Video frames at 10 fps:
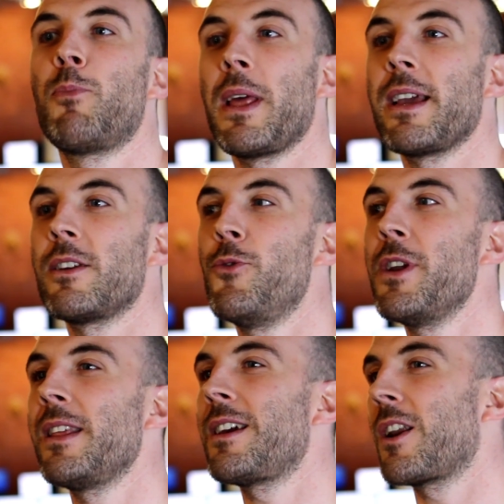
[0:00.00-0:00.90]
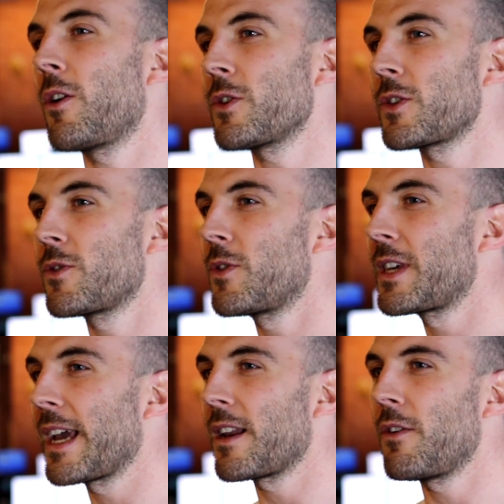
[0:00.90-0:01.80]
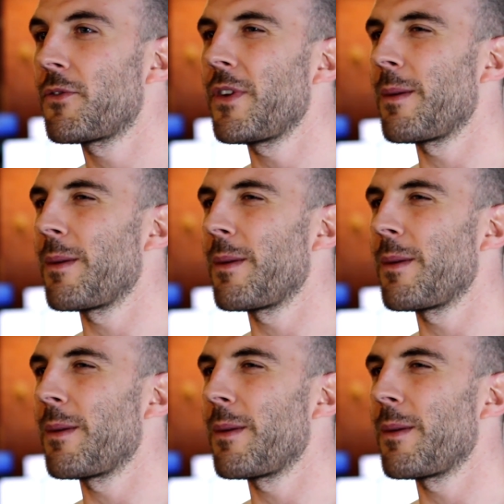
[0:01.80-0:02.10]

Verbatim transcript: play really close to the kind of